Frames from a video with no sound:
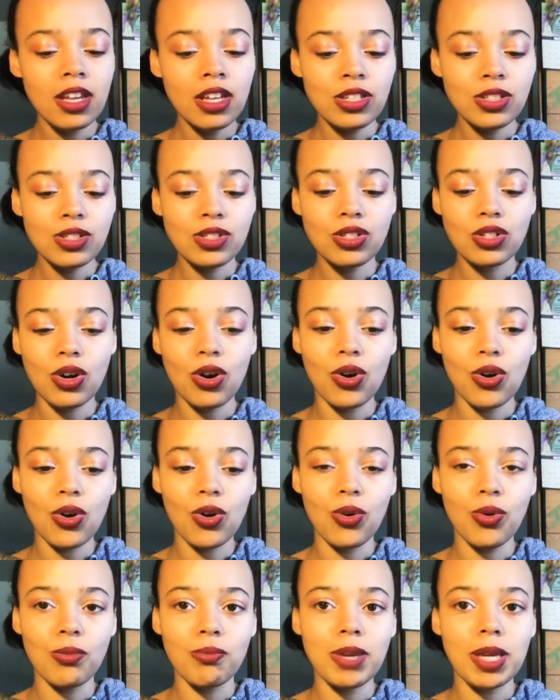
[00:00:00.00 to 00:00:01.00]

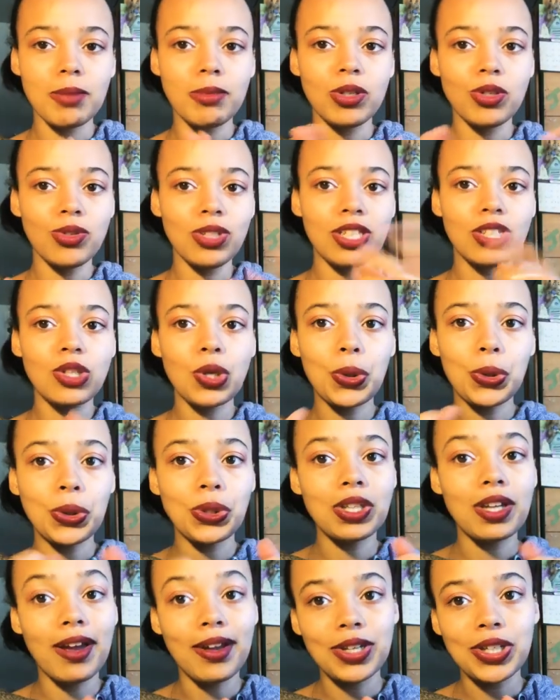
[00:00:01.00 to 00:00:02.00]
So maybe you need to
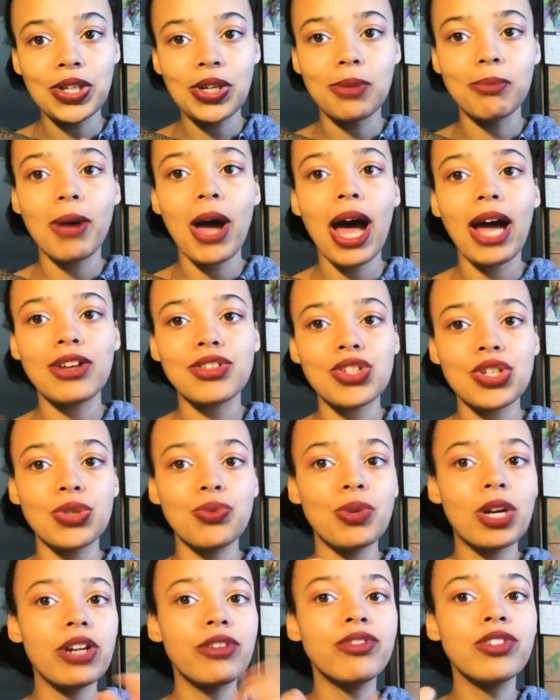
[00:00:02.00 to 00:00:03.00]
hold on to your passion.
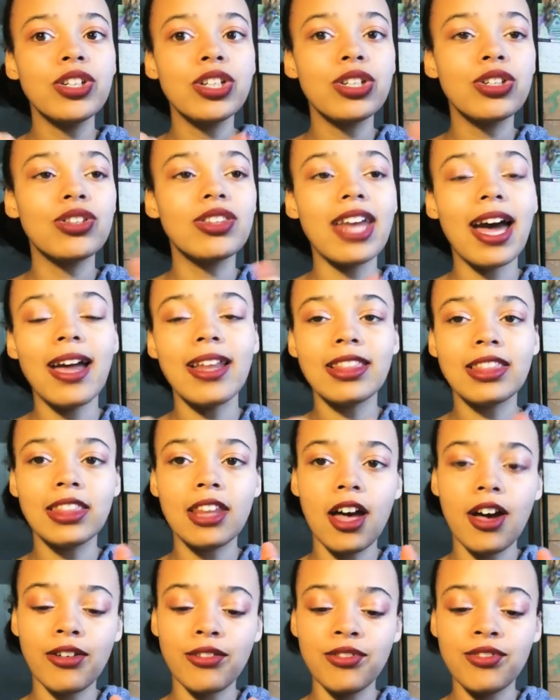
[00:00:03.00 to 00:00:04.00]
Whatever that
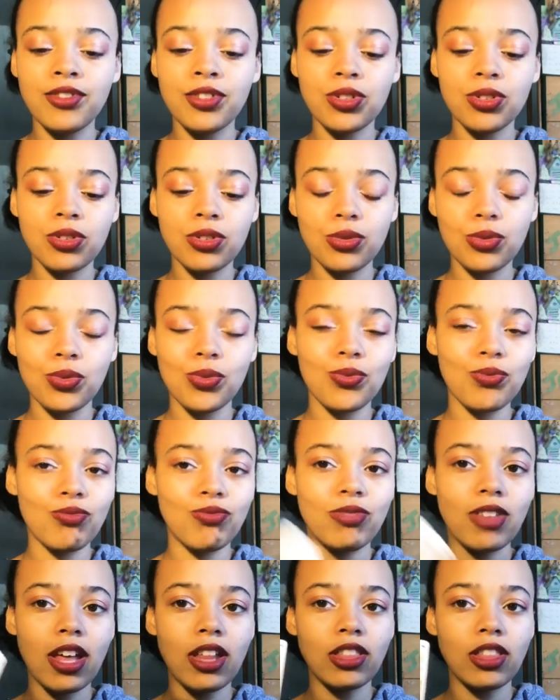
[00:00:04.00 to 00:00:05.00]

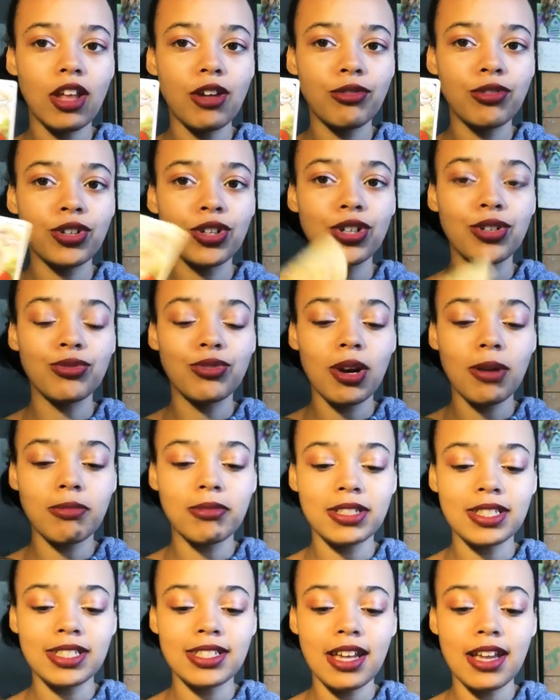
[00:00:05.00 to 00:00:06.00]
lover
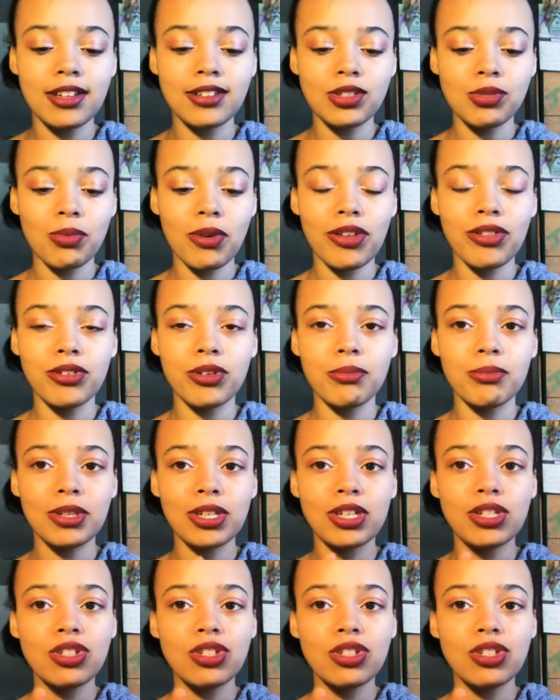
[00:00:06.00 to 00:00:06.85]
represents, whether it be